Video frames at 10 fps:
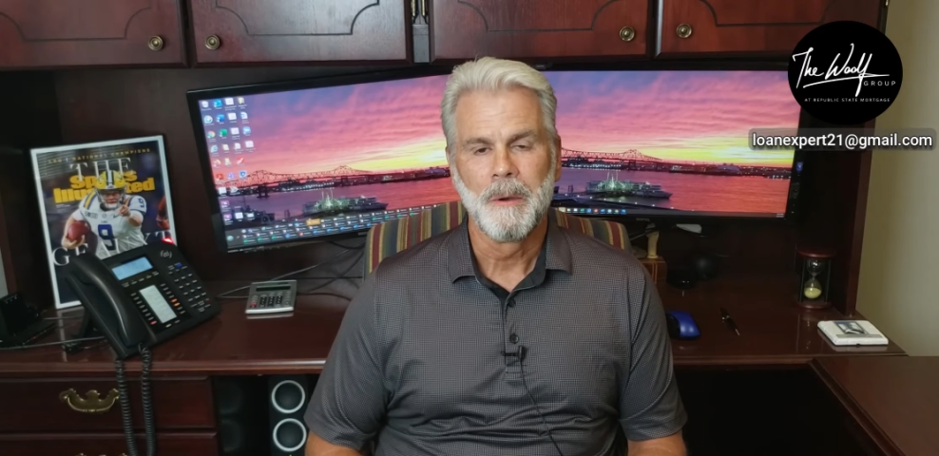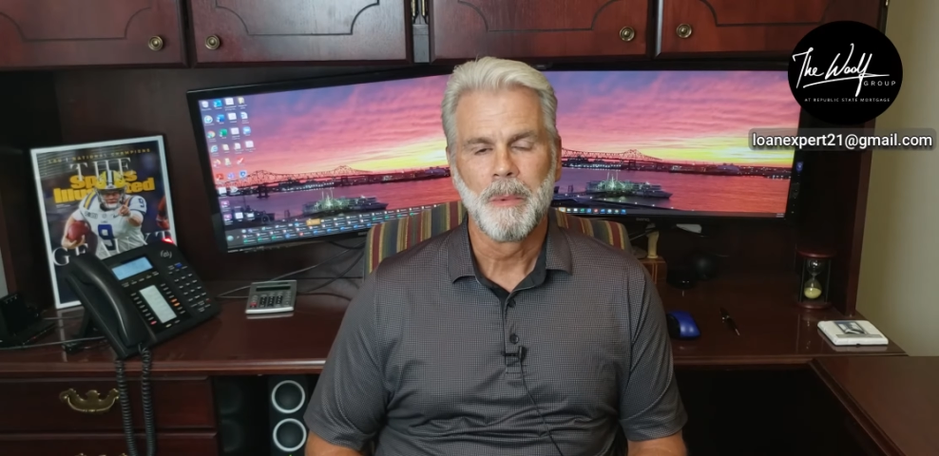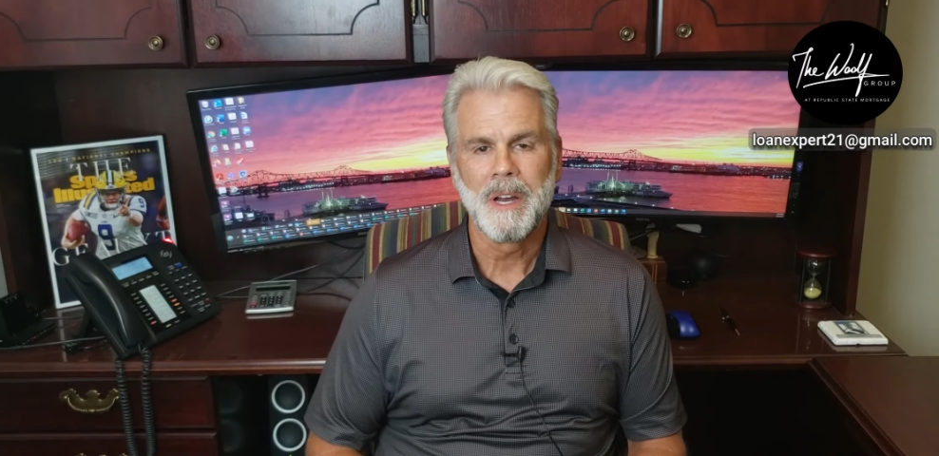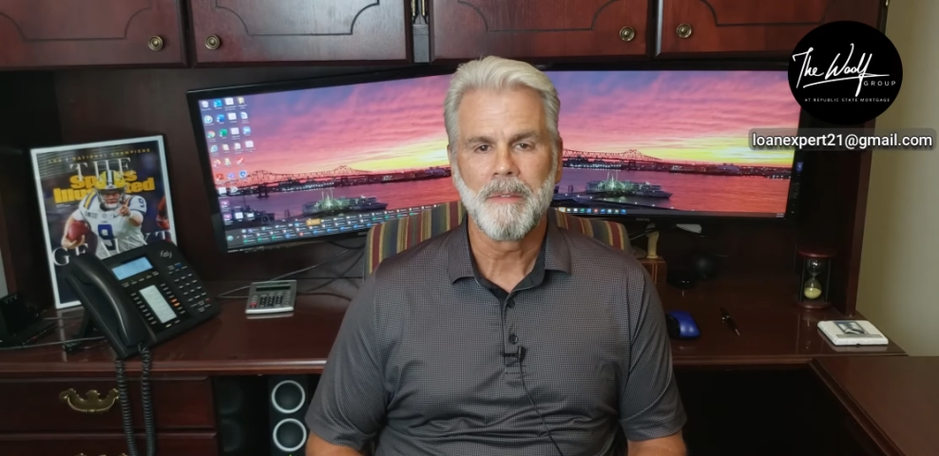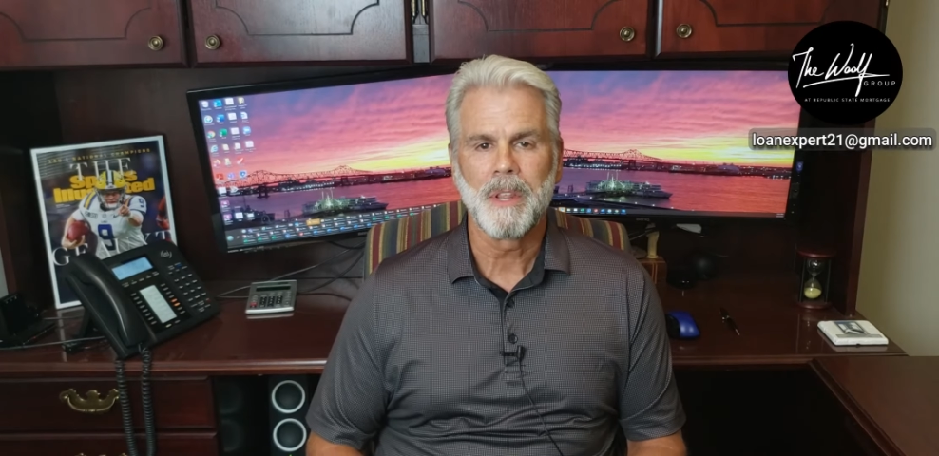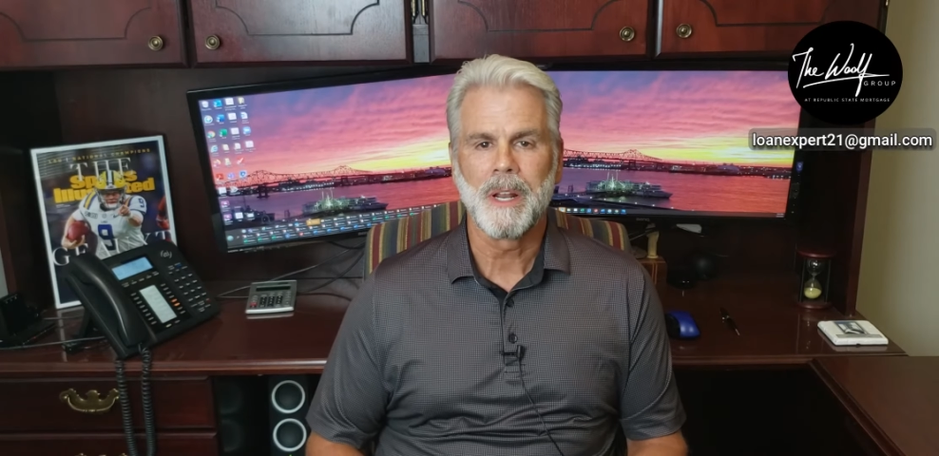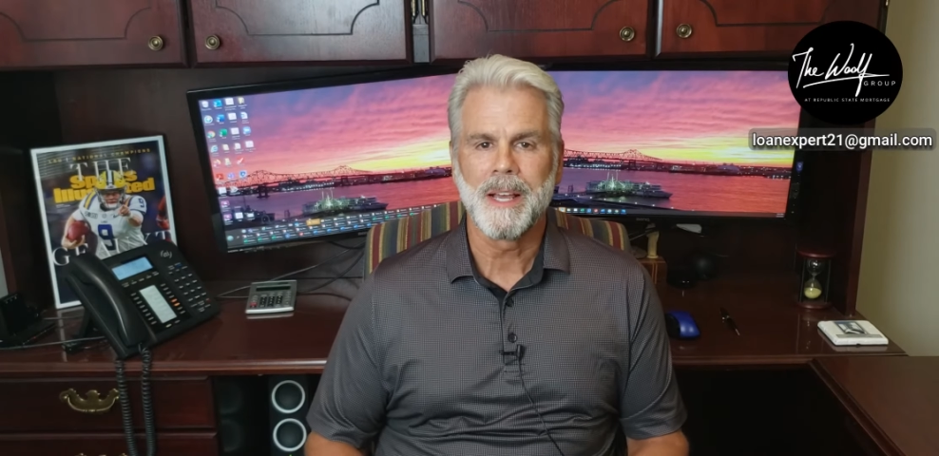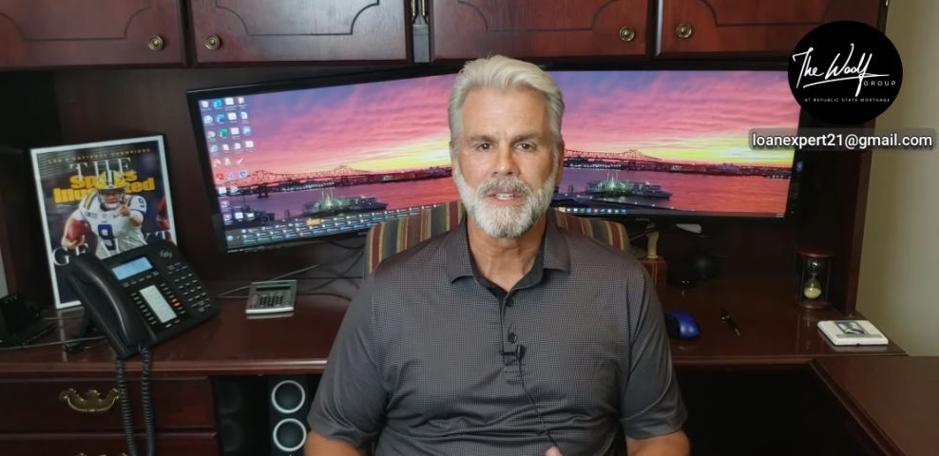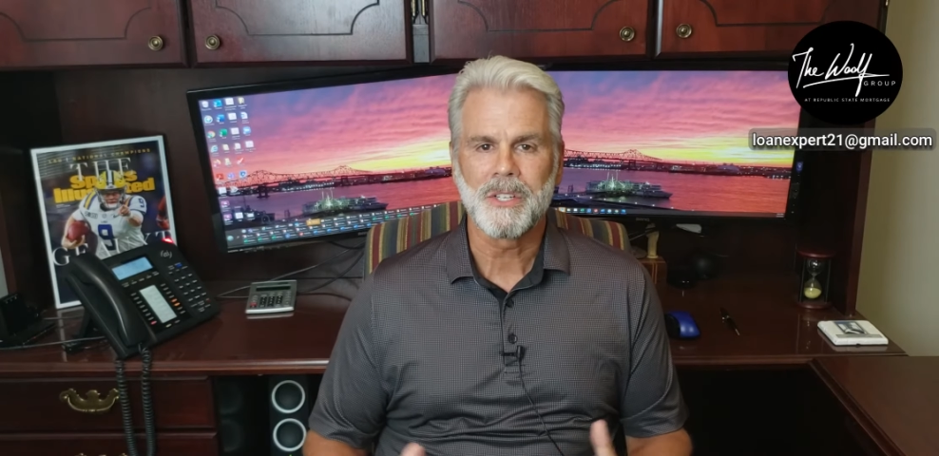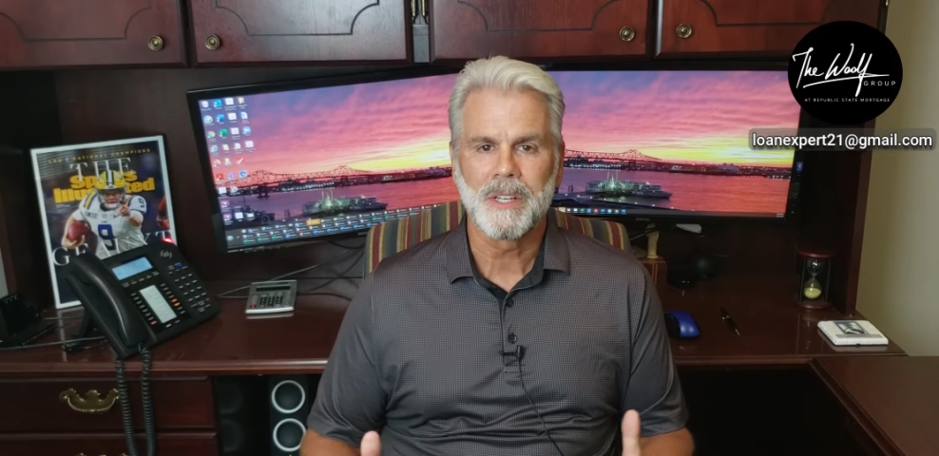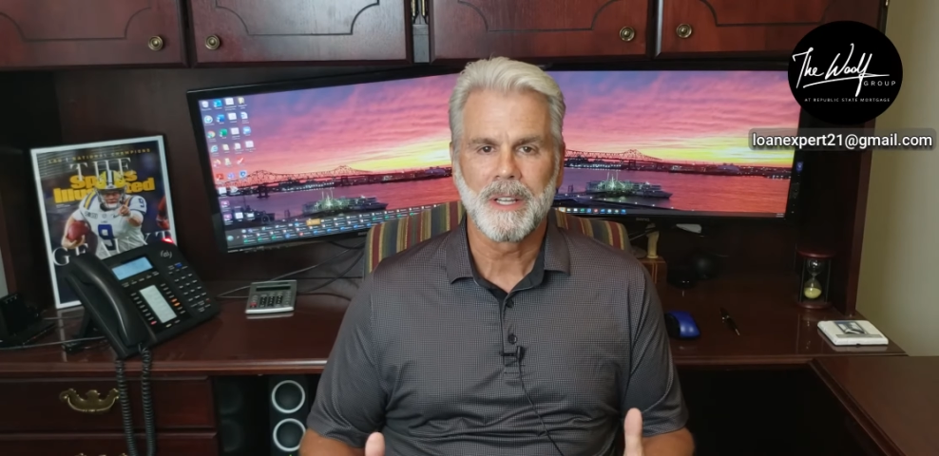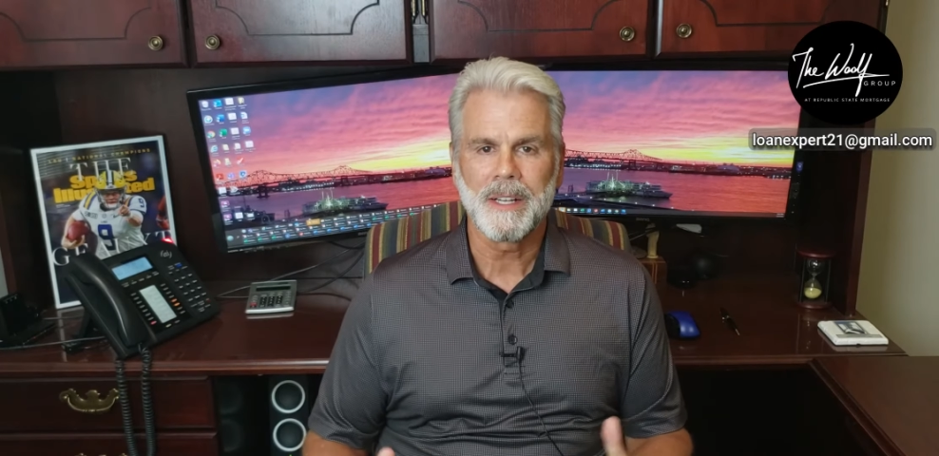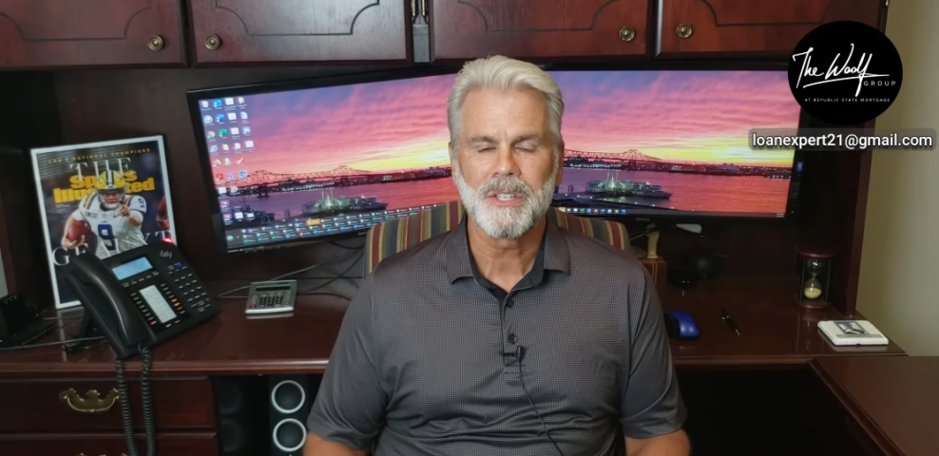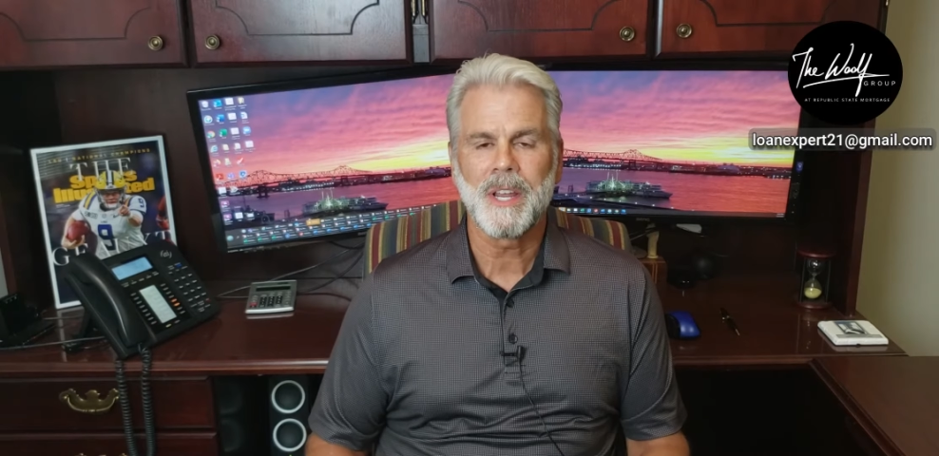But nevertheless, let's